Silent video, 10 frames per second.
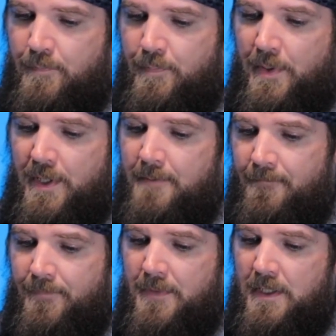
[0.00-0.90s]
But
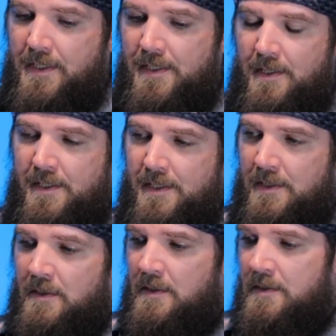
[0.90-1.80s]
this this is a
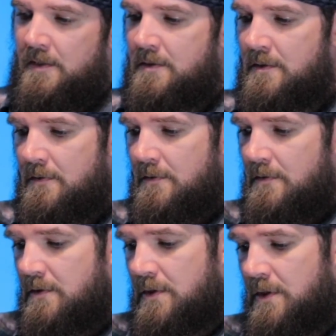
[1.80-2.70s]
good
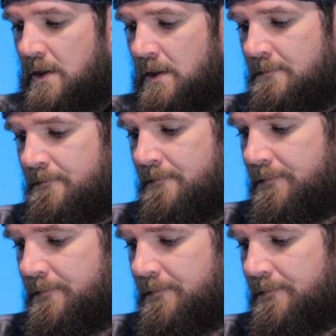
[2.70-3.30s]
um